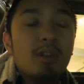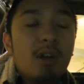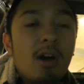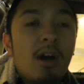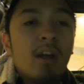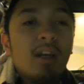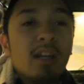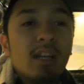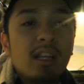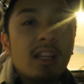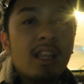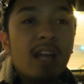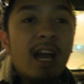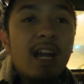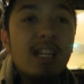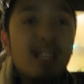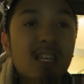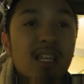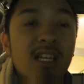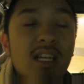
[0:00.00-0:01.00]
talking, that
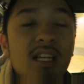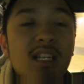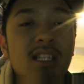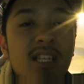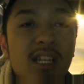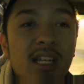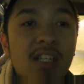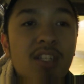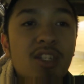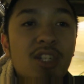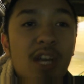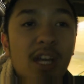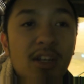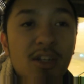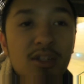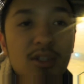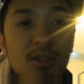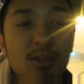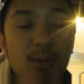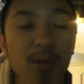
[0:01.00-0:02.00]
he is an exchange
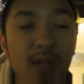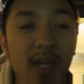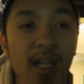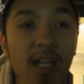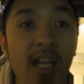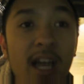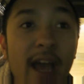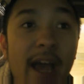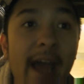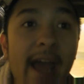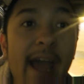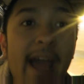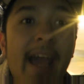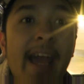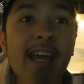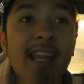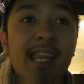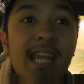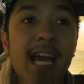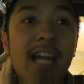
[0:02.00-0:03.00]
student
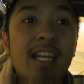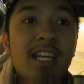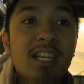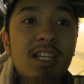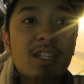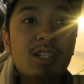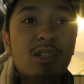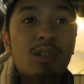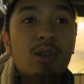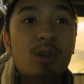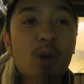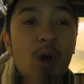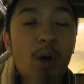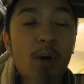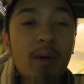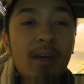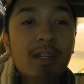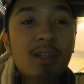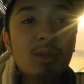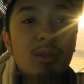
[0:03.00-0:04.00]
and that he's
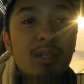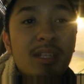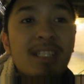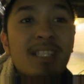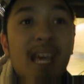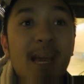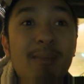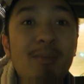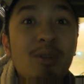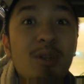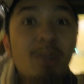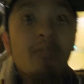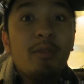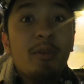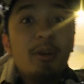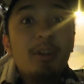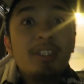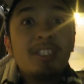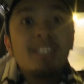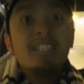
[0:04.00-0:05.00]
going to the same
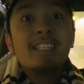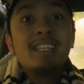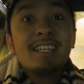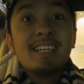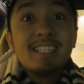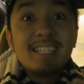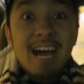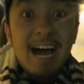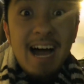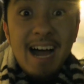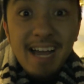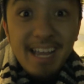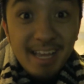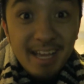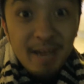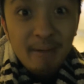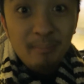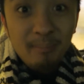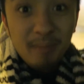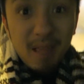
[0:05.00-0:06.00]
university as I
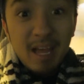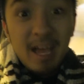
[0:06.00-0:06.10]
am.